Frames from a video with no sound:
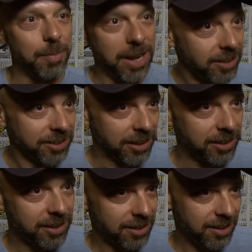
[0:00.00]
amazing
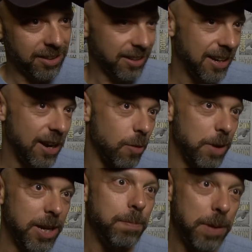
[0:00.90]
how
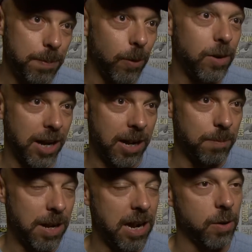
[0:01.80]
many people
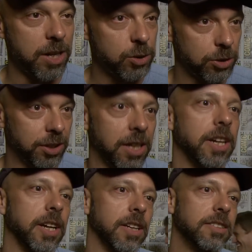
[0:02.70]
come, how interesting
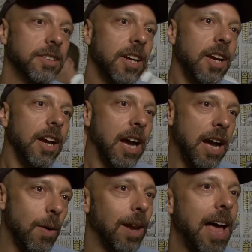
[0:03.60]
it is,
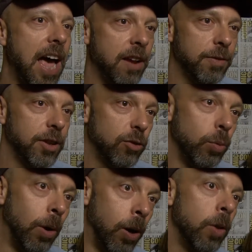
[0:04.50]
how alive
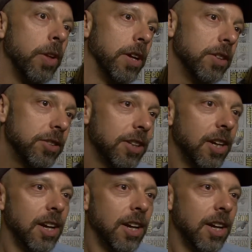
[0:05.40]
this world is.